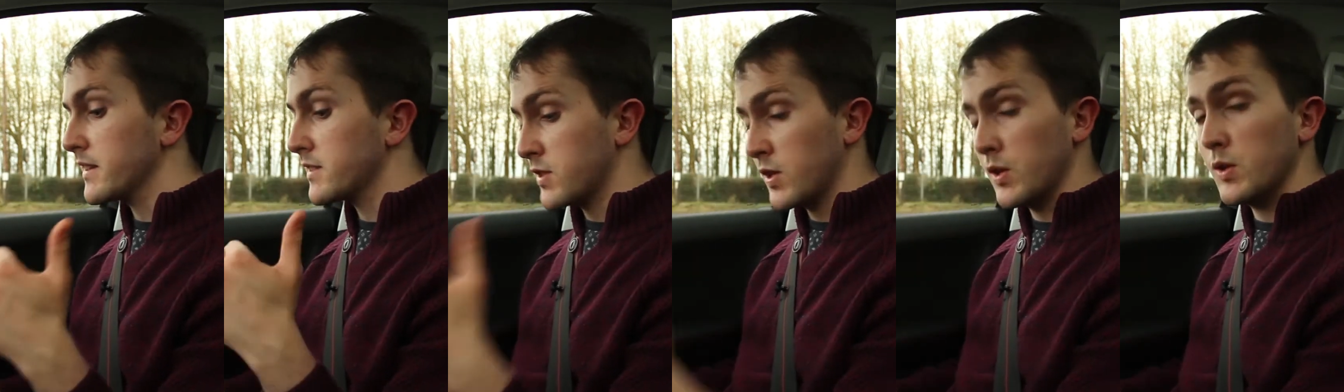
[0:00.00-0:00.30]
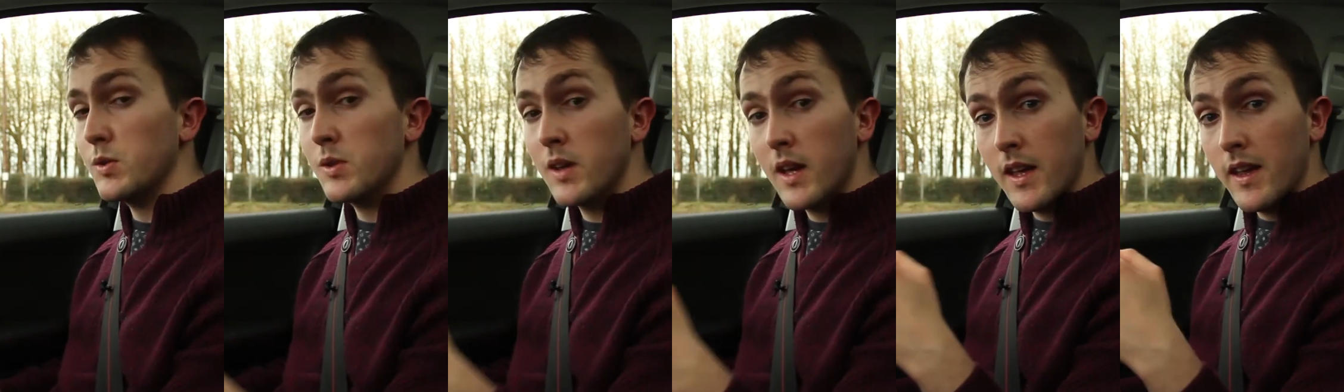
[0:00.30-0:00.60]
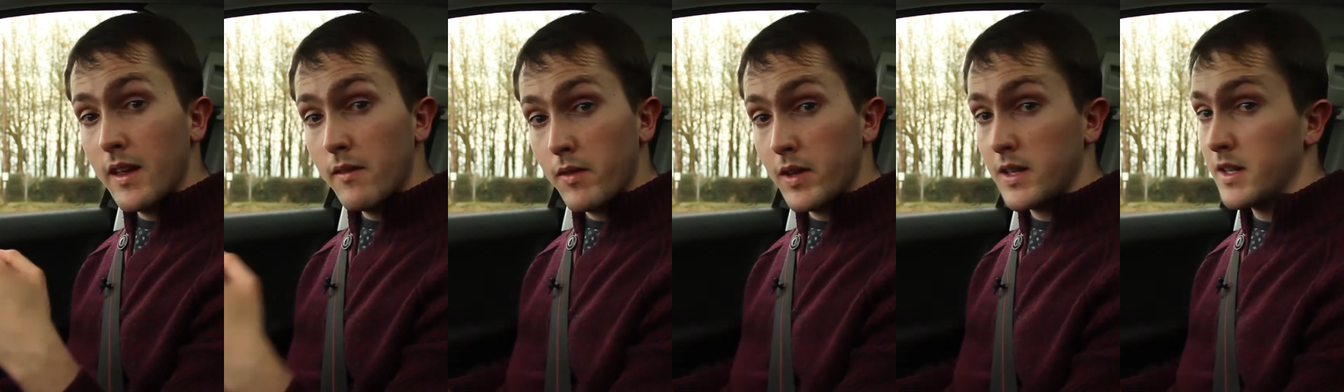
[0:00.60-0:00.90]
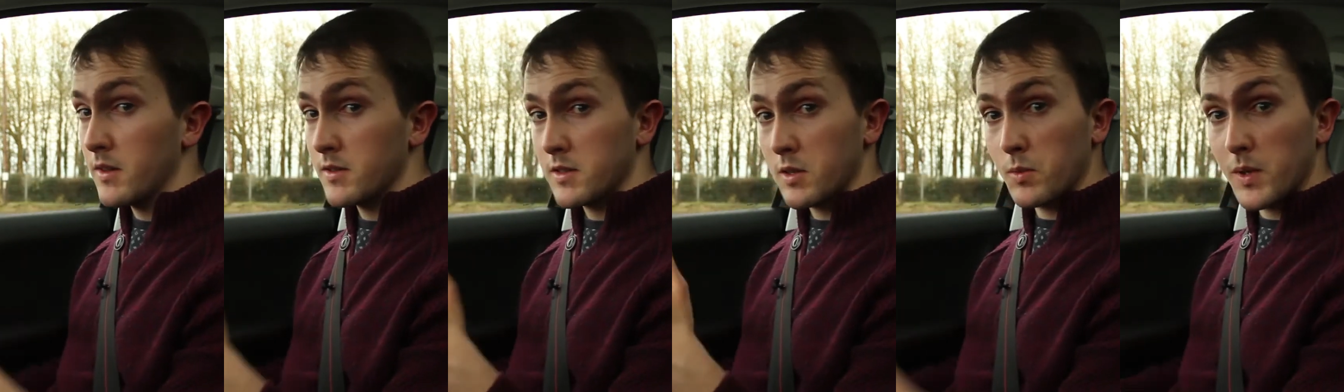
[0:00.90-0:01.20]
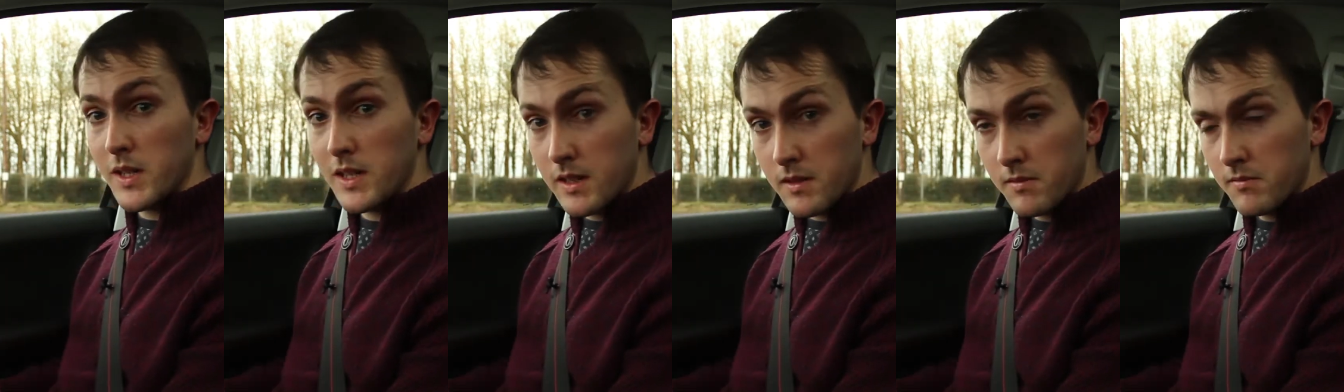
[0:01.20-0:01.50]
two videos a
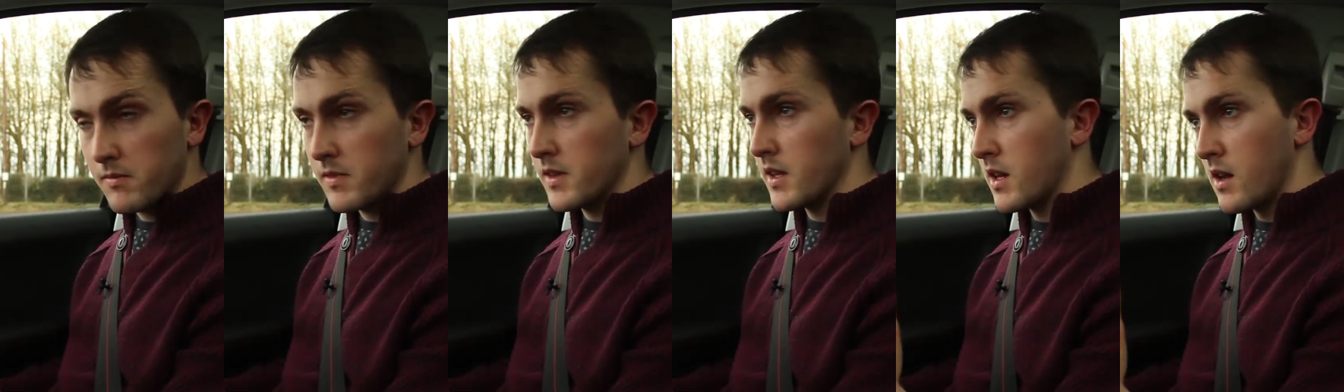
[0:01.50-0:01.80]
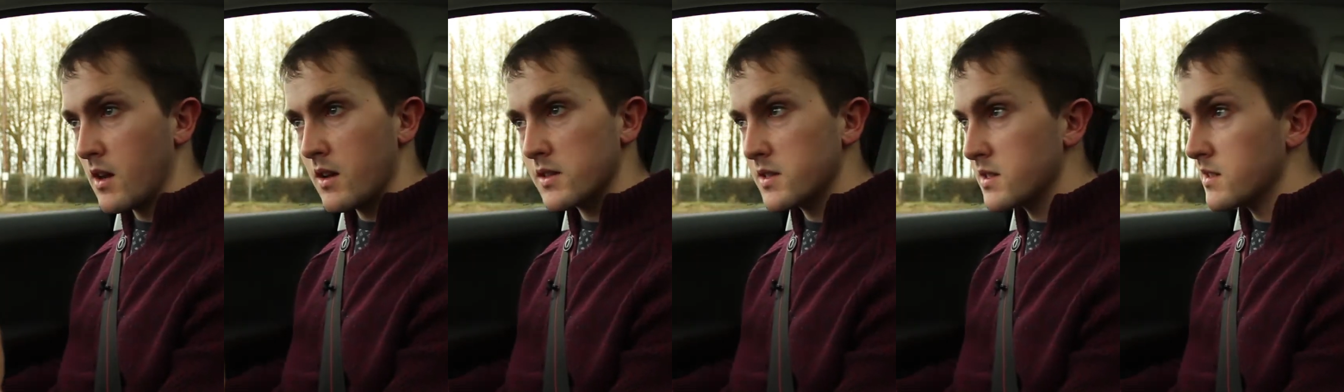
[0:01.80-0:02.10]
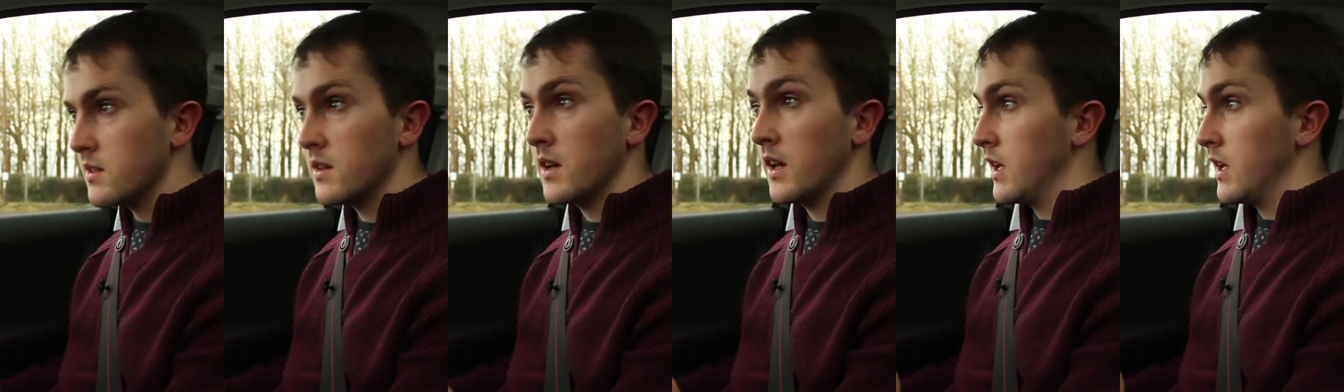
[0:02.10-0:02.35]
week. For the last